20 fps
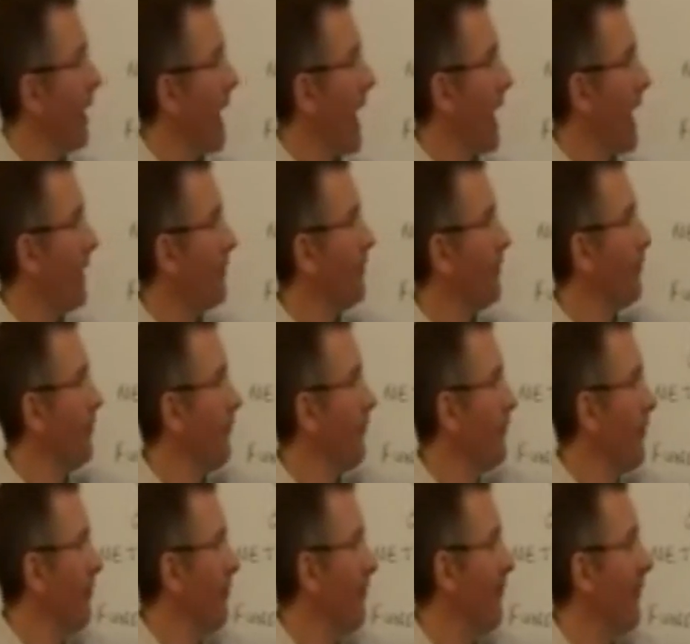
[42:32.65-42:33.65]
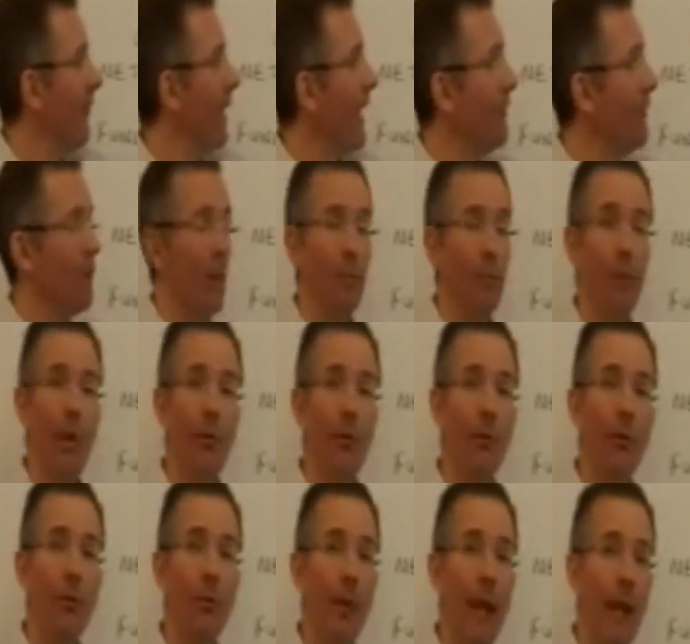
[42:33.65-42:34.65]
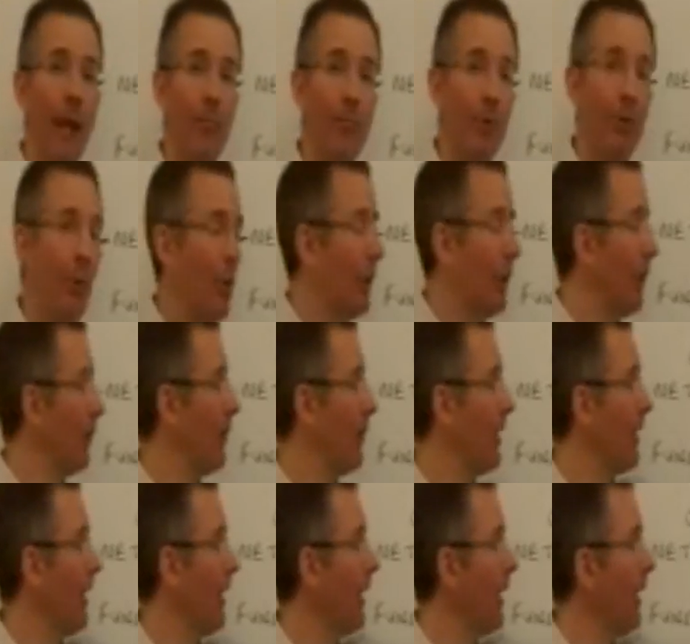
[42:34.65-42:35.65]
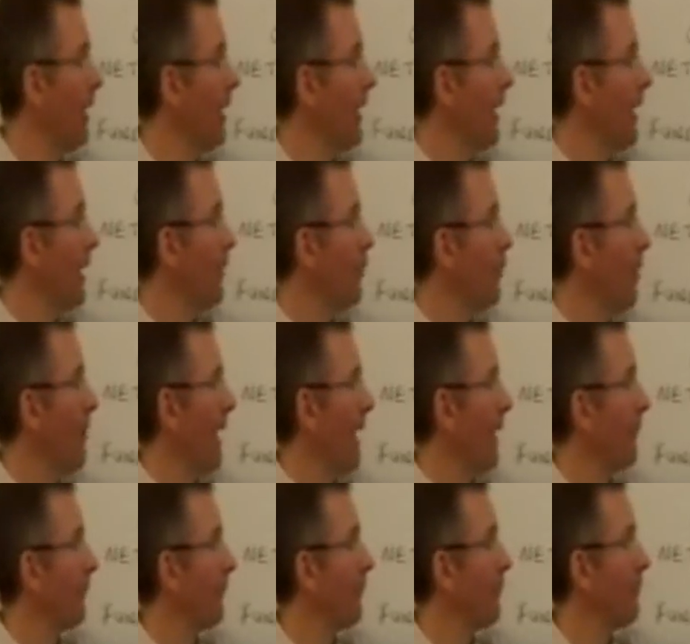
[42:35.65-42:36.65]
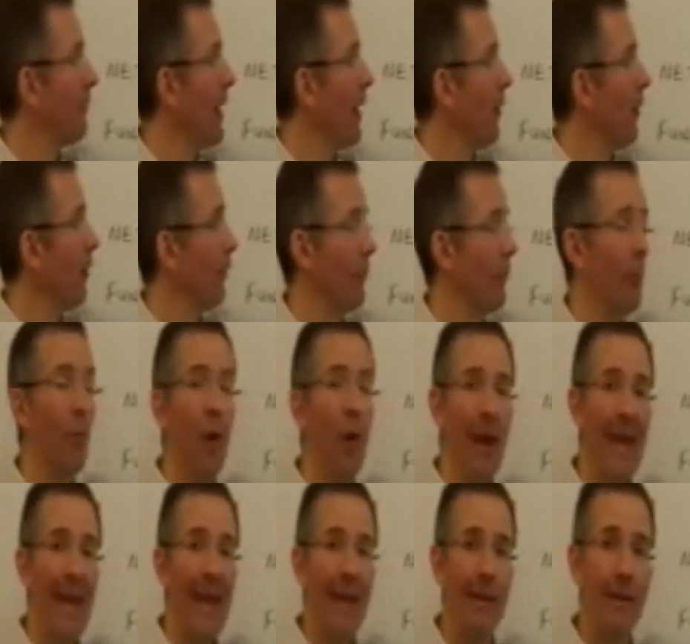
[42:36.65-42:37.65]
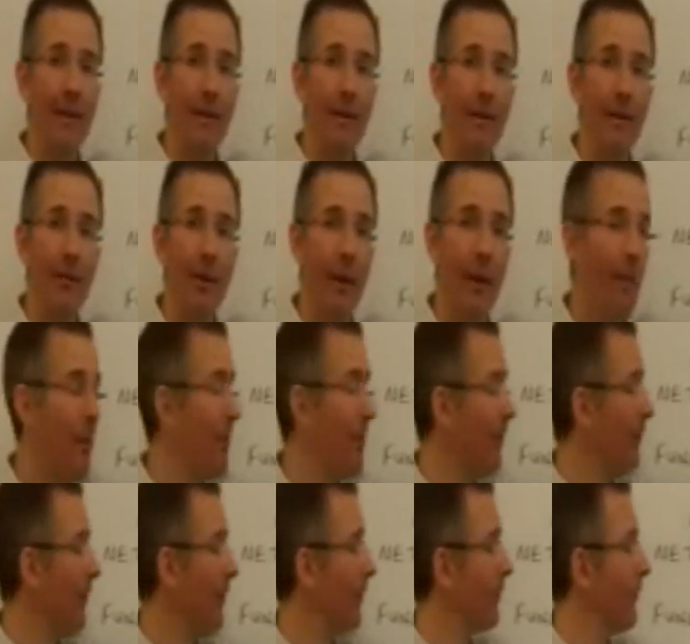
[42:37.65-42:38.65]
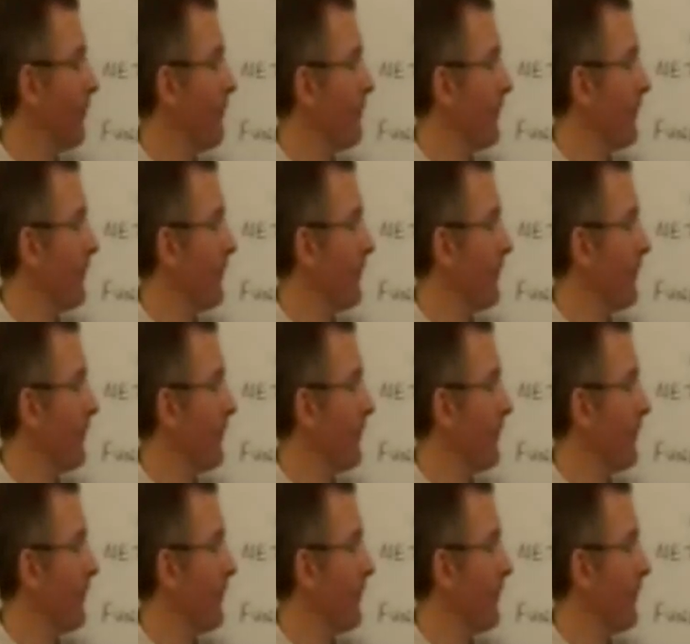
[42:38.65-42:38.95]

and this is a simplification, but it's split, broadly speaking, into amounts the shareholders have put in to fund the business